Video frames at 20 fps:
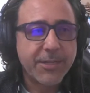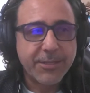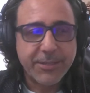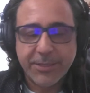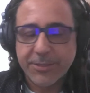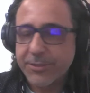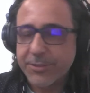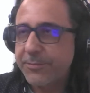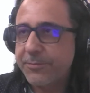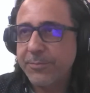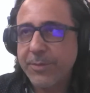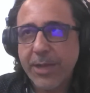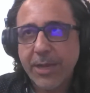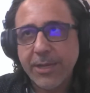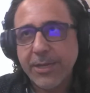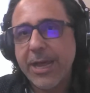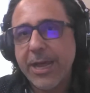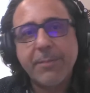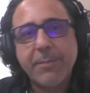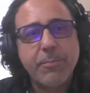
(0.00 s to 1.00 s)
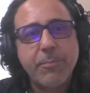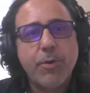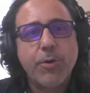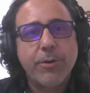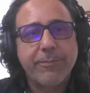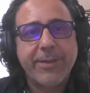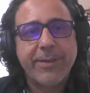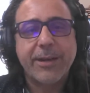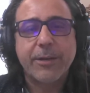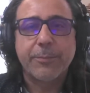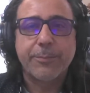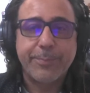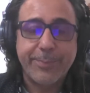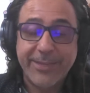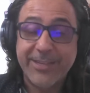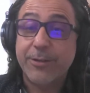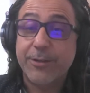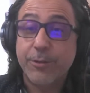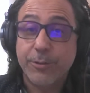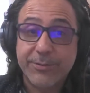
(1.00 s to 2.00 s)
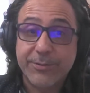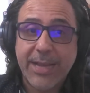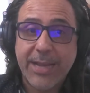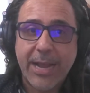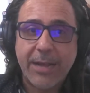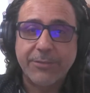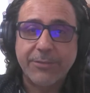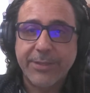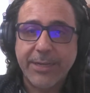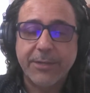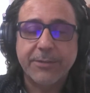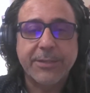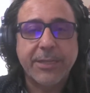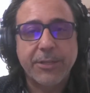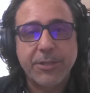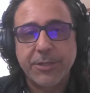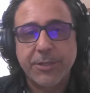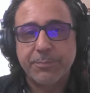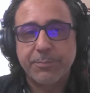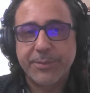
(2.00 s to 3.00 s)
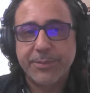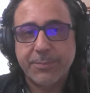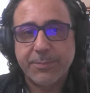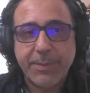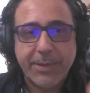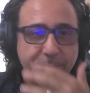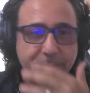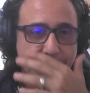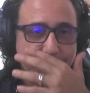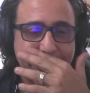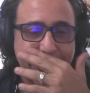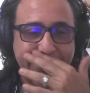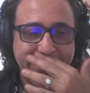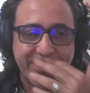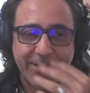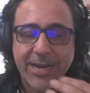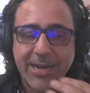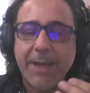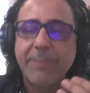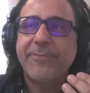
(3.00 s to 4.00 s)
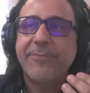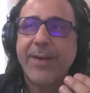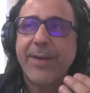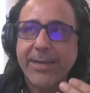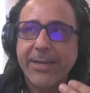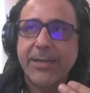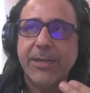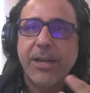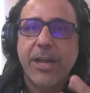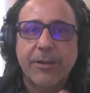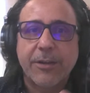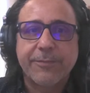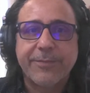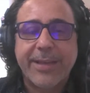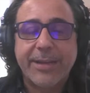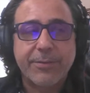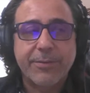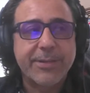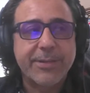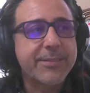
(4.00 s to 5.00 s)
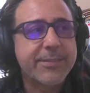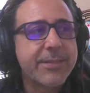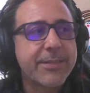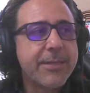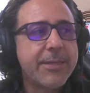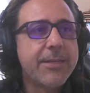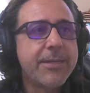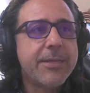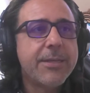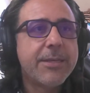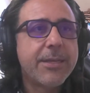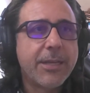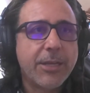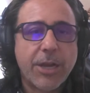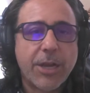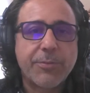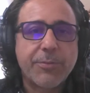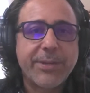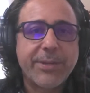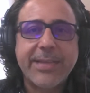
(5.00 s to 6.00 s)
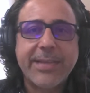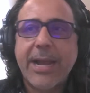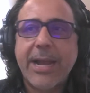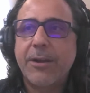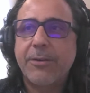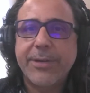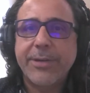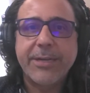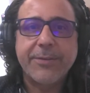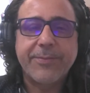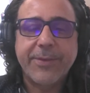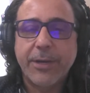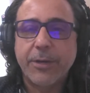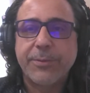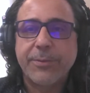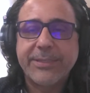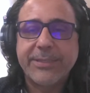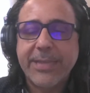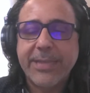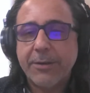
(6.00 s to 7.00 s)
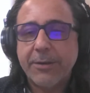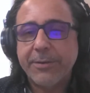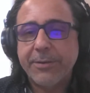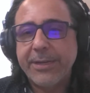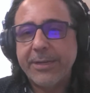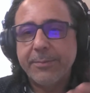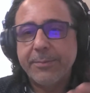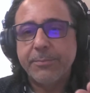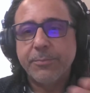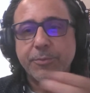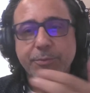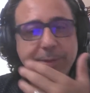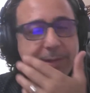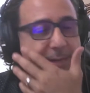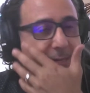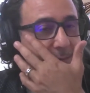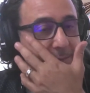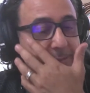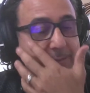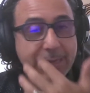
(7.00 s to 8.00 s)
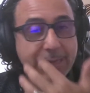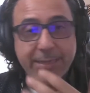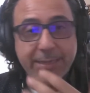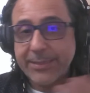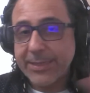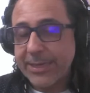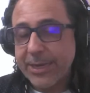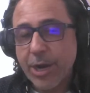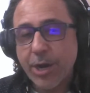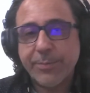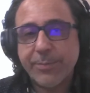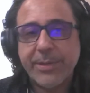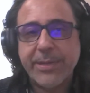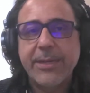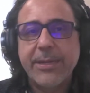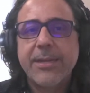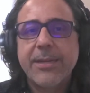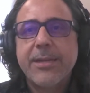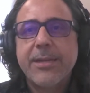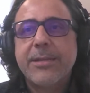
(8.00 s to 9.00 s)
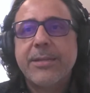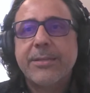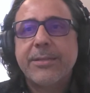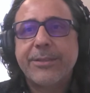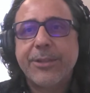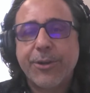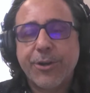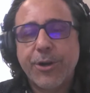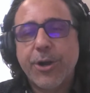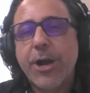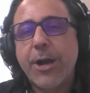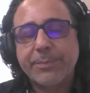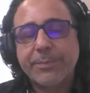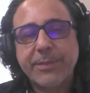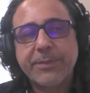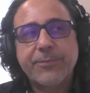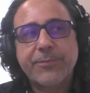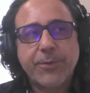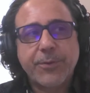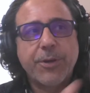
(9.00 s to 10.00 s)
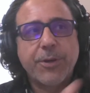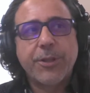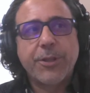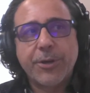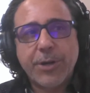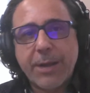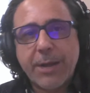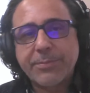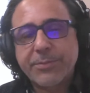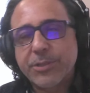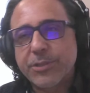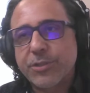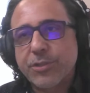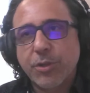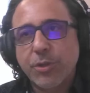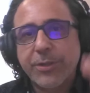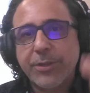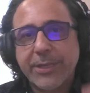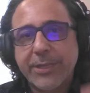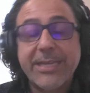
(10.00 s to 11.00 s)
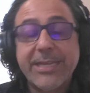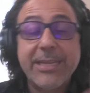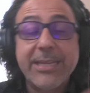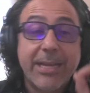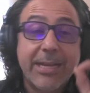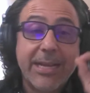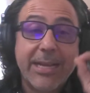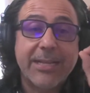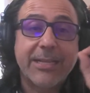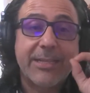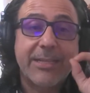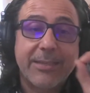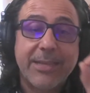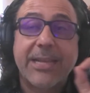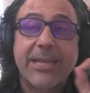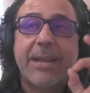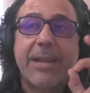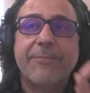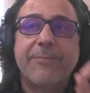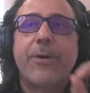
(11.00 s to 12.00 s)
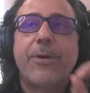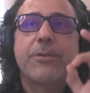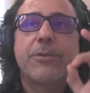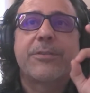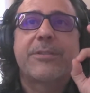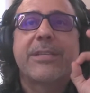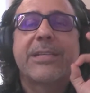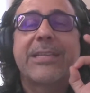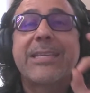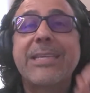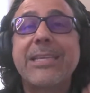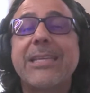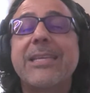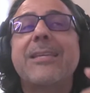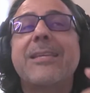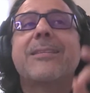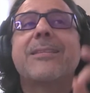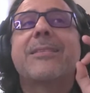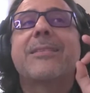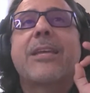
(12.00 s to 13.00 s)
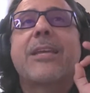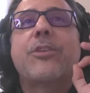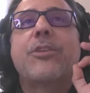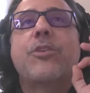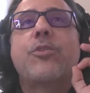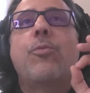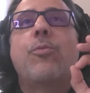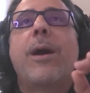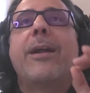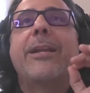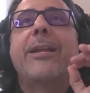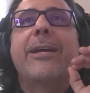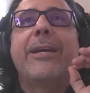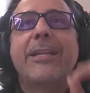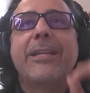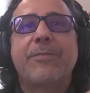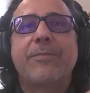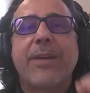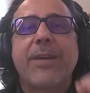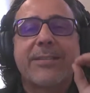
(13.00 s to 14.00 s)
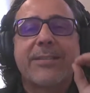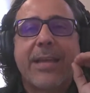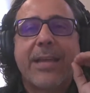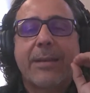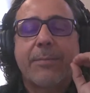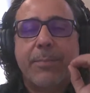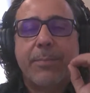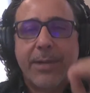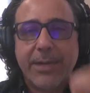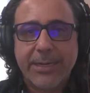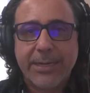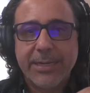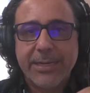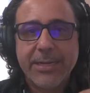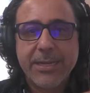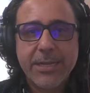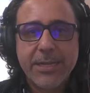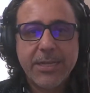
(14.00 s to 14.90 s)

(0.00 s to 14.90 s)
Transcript: There's a lot more veteran vehicles out there that you can spend your money on. And I'm finding a lot of veterans, a lot of fellow retiree Marines and Army, they're opting for other options. So the key, again, folks, the key is that you want to invest that money.